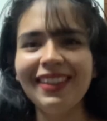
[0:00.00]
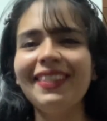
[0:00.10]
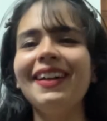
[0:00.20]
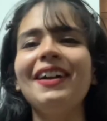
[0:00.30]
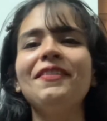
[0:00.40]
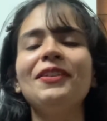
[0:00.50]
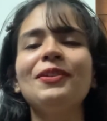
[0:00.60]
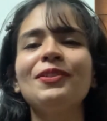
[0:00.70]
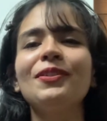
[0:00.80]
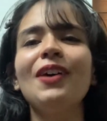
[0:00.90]
that we
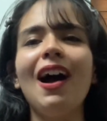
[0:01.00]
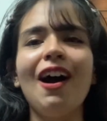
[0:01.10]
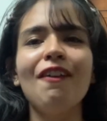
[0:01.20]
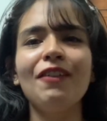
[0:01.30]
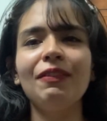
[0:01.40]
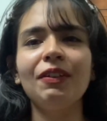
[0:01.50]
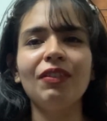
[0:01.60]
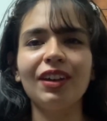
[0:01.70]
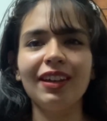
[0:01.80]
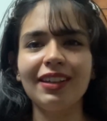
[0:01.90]
used to have when we
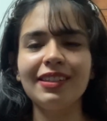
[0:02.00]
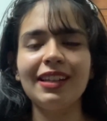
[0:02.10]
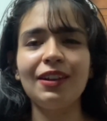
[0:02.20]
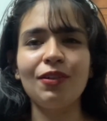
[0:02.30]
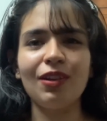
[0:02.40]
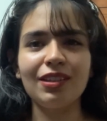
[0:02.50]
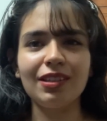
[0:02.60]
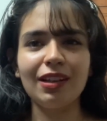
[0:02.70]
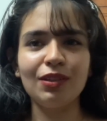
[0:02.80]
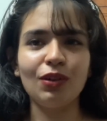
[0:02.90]
were kids, that
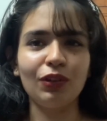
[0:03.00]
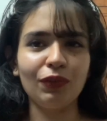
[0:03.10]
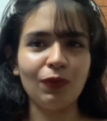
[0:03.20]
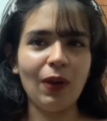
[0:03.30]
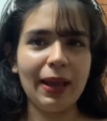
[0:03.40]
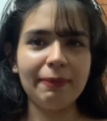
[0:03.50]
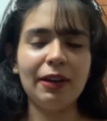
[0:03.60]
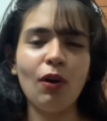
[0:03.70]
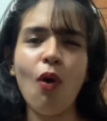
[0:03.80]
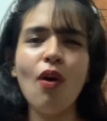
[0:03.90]
Rasna sort of vibe,
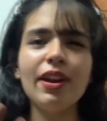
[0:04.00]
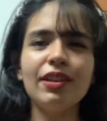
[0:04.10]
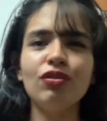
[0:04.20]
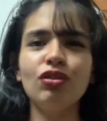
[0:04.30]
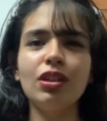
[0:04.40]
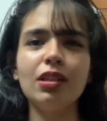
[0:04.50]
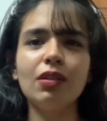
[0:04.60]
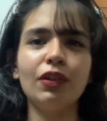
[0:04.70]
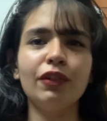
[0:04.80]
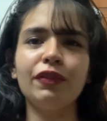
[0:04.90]
that orangey
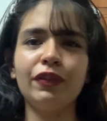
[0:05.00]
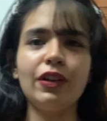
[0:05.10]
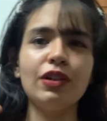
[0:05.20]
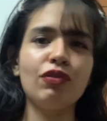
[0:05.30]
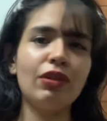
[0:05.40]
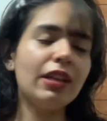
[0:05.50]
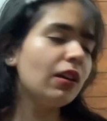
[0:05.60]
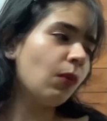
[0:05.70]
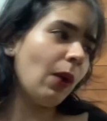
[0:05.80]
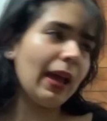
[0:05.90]
sort of drink
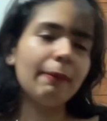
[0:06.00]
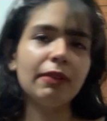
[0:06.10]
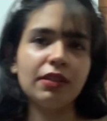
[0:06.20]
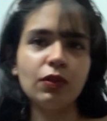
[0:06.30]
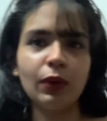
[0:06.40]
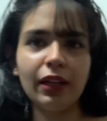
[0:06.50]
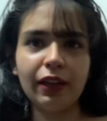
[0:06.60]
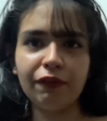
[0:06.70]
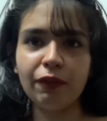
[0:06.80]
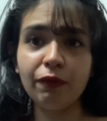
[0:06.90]
vibe. This is what I
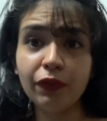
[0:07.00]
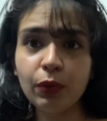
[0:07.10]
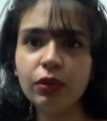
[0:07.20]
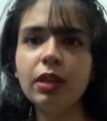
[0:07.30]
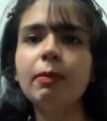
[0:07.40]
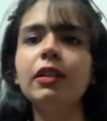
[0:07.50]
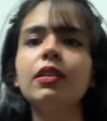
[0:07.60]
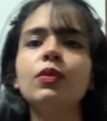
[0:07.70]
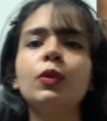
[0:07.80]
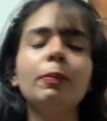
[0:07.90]
get from Fruity, but
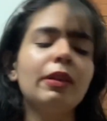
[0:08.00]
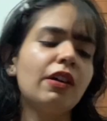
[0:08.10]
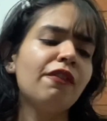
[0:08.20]
this would be